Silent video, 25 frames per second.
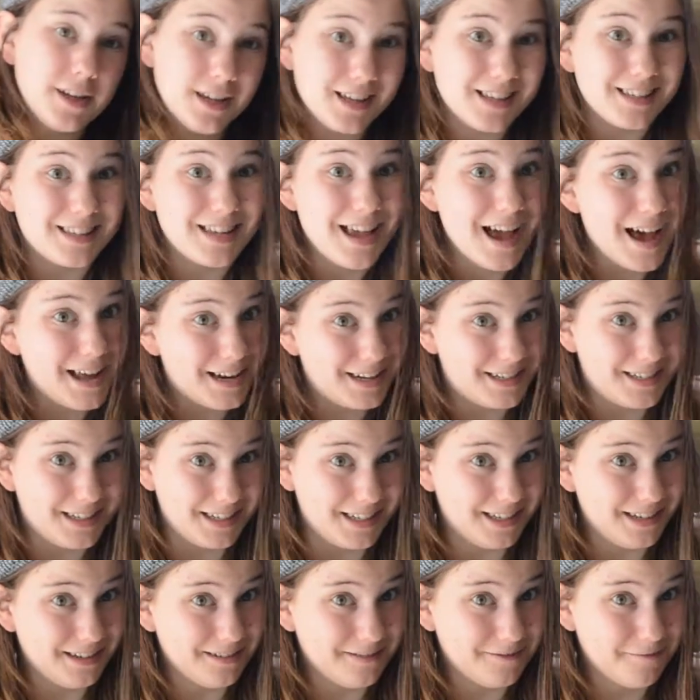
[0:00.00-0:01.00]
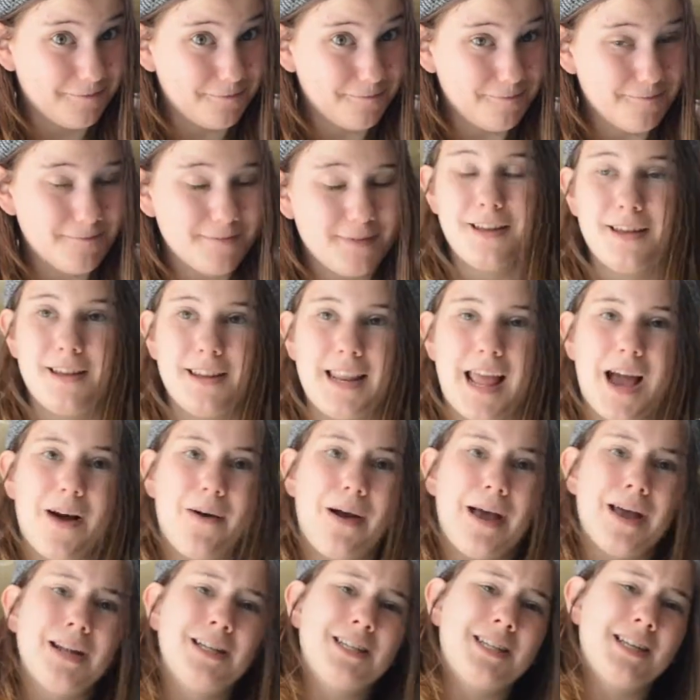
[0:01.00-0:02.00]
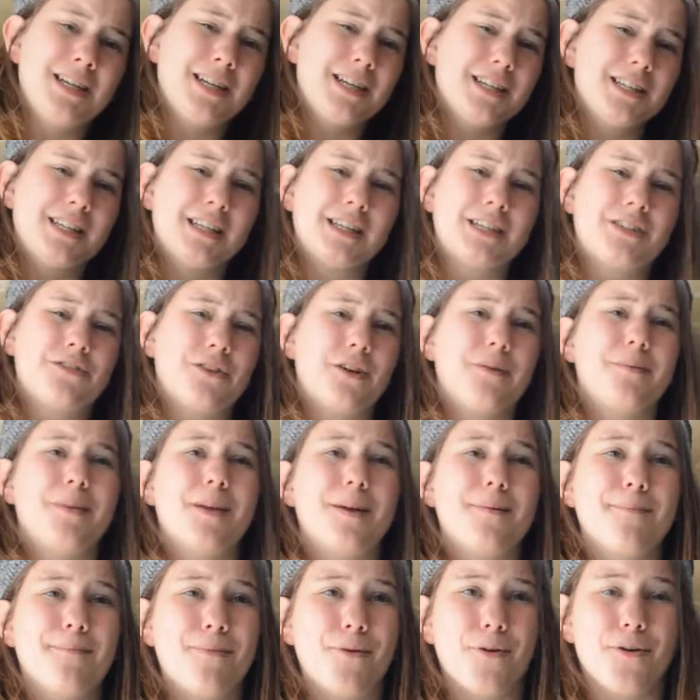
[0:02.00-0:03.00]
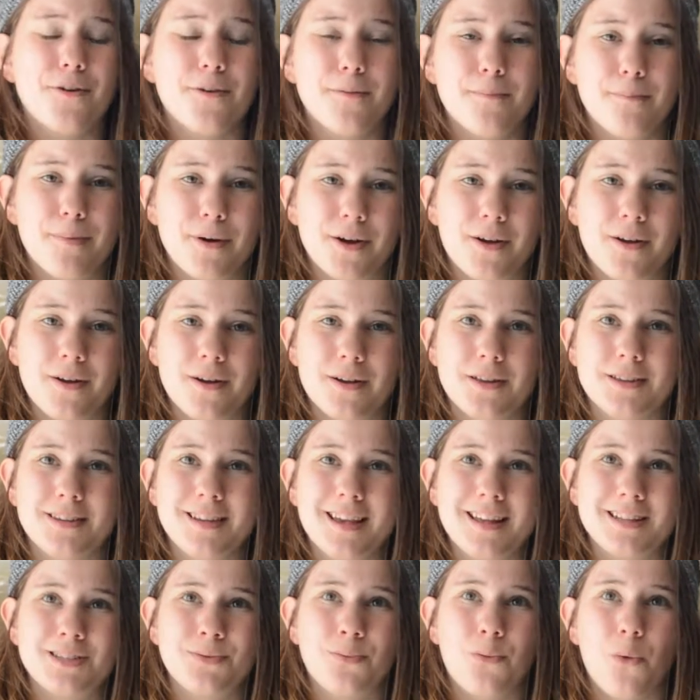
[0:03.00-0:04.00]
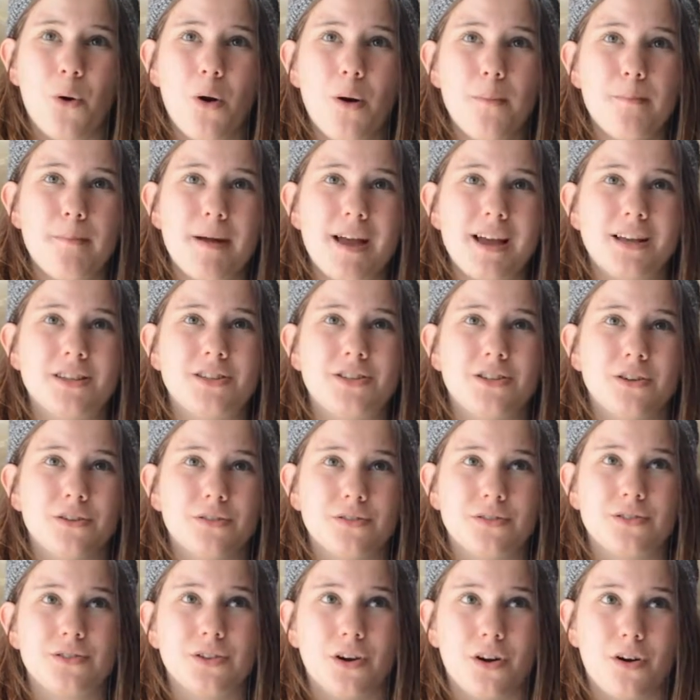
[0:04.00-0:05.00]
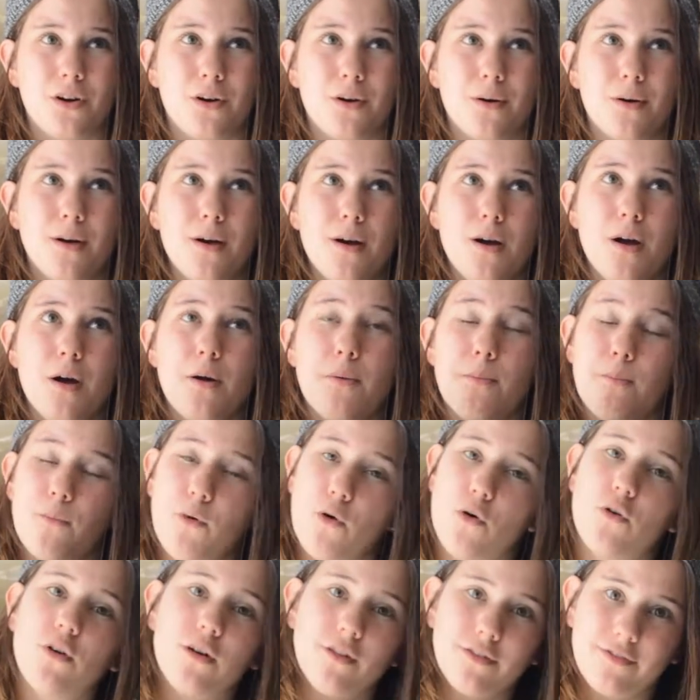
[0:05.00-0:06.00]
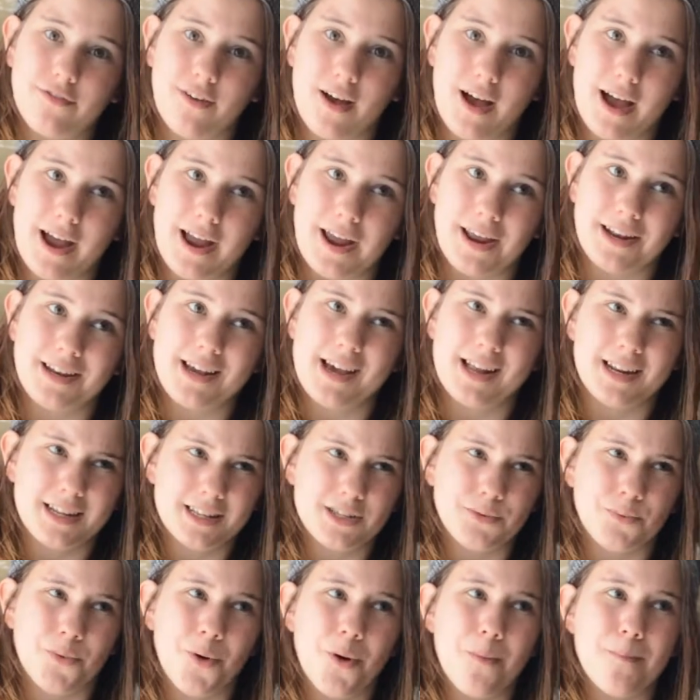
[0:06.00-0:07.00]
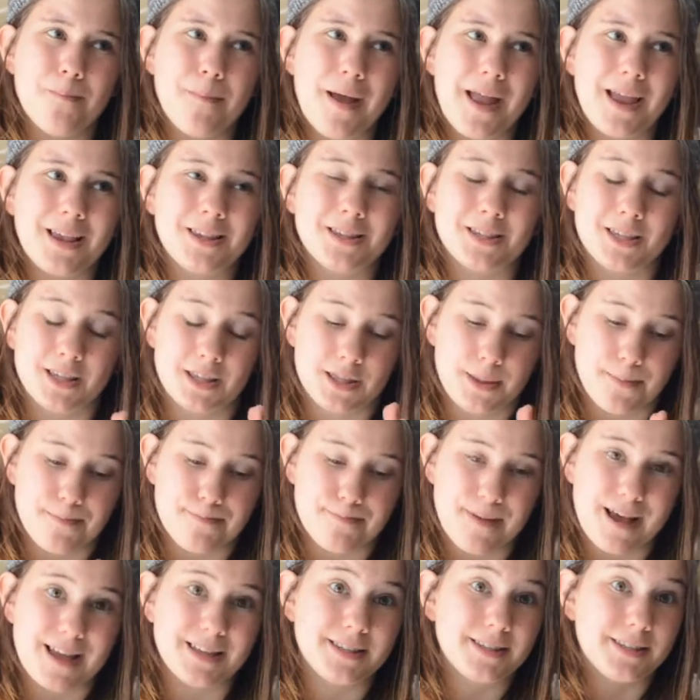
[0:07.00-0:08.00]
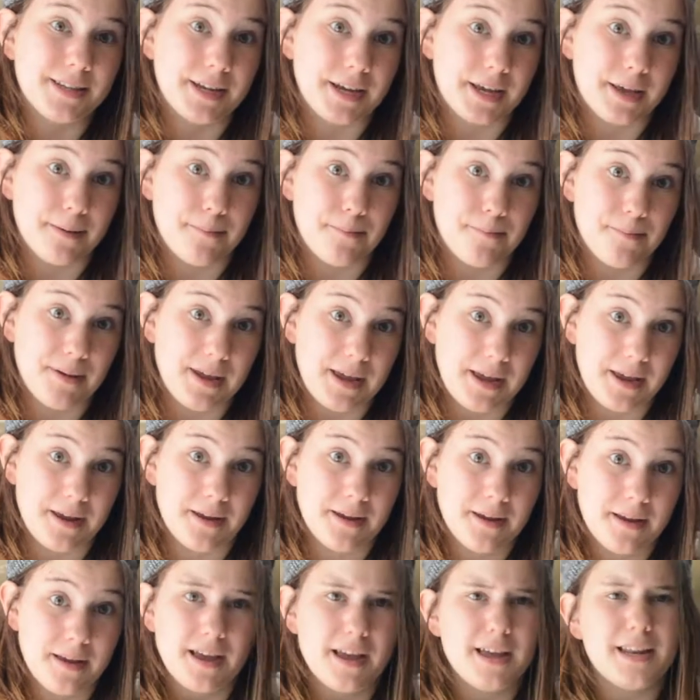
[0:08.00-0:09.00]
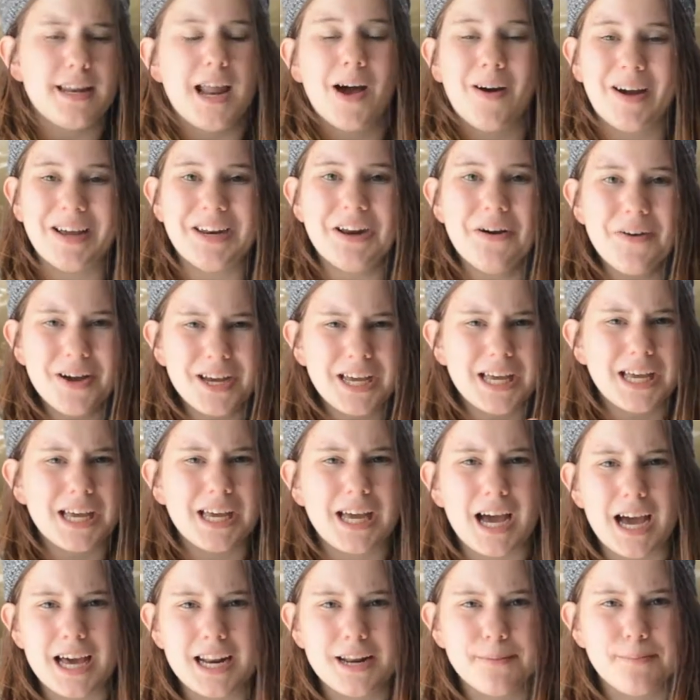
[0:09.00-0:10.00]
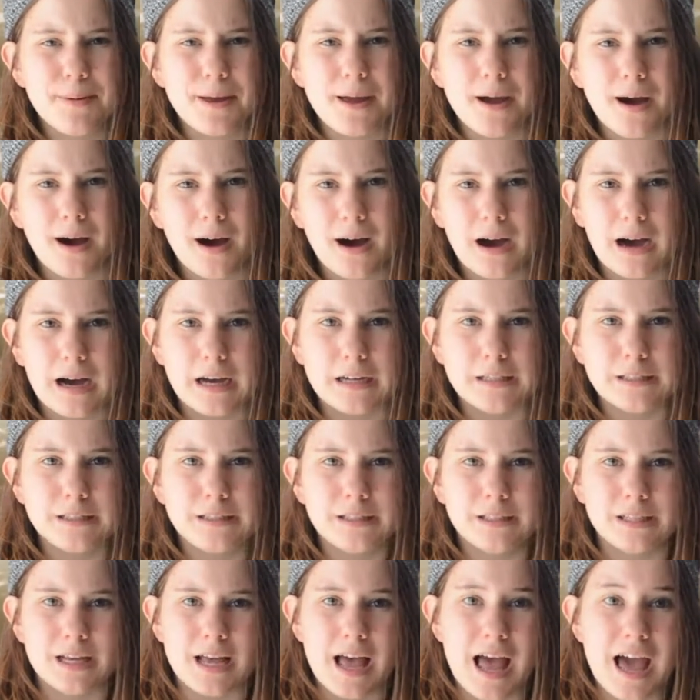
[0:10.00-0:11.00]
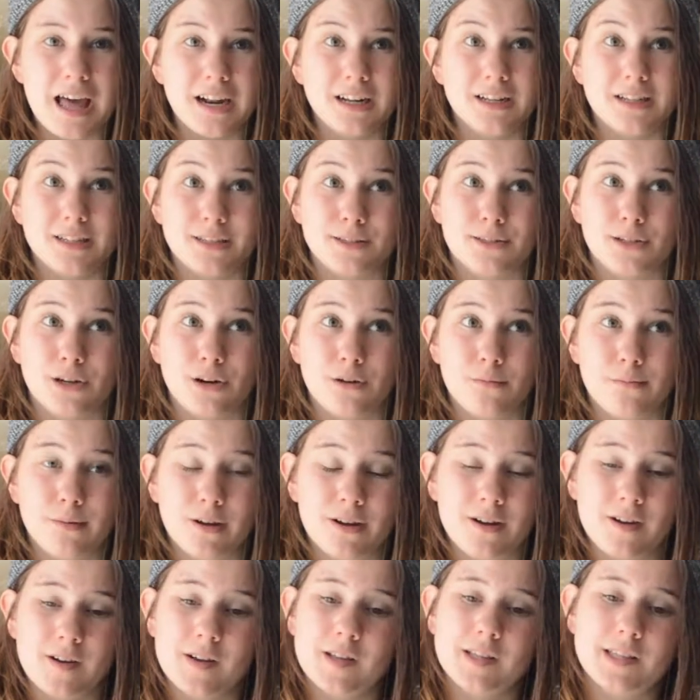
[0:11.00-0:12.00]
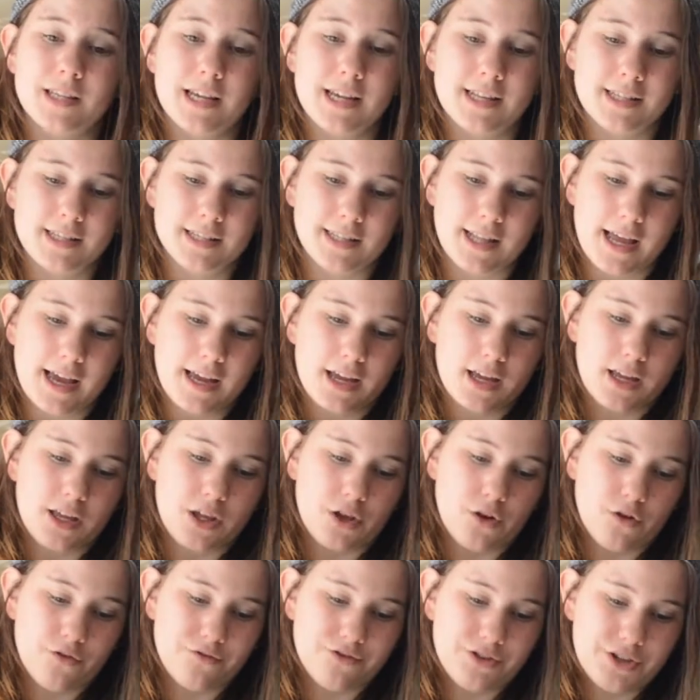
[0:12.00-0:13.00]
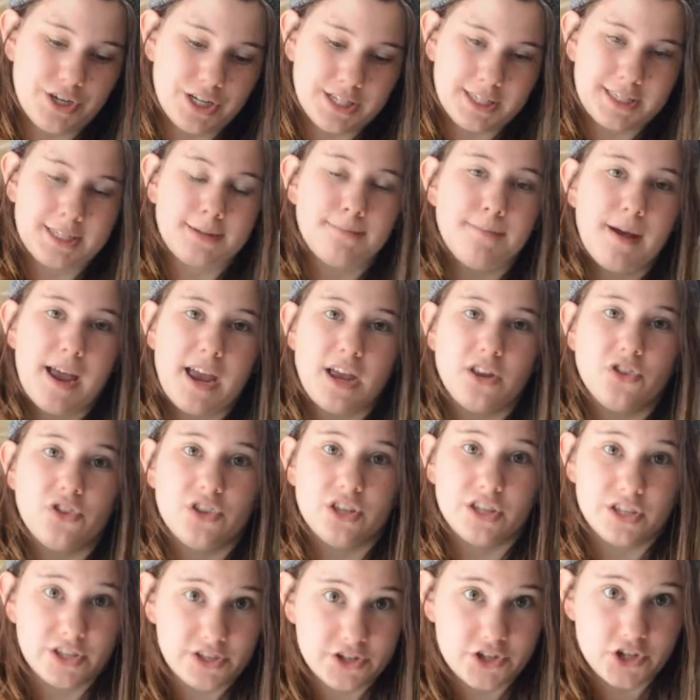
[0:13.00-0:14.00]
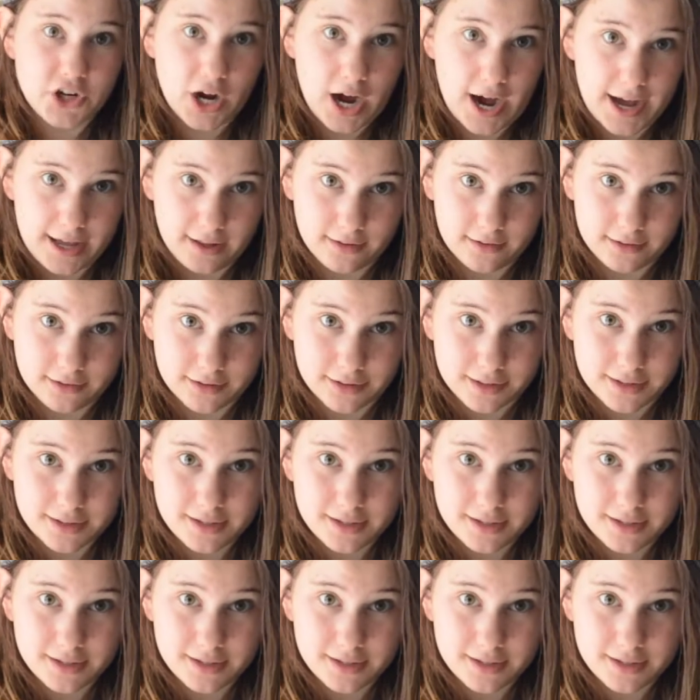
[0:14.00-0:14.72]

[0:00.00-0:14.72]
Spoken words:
is editing. Now editing is extremely important because it's what makes your song more refined and it's what makes it the best it can be. Now I know it can kind of be hard to edit a song because it's like you've just made this child